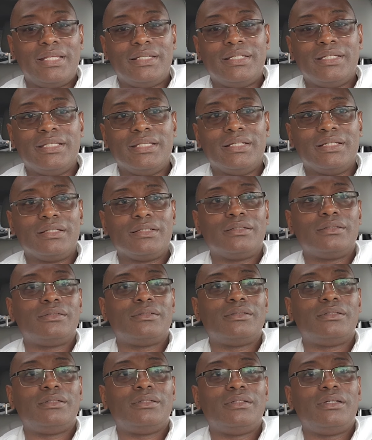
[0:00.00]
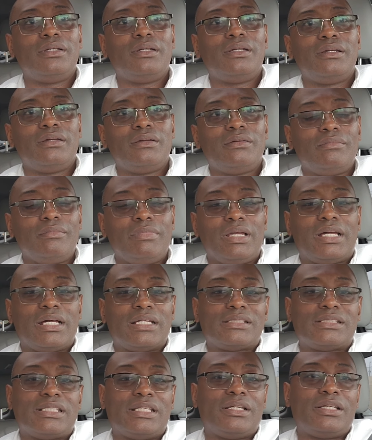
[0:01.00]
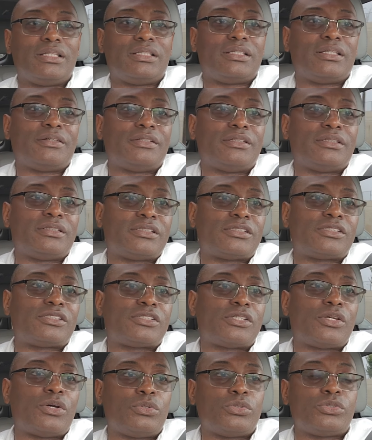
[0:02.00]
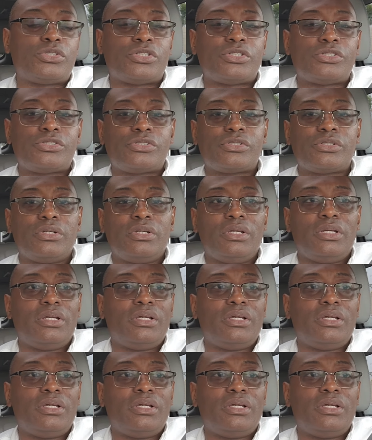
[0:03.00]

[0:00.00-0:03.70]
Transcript: ending because the soldiers,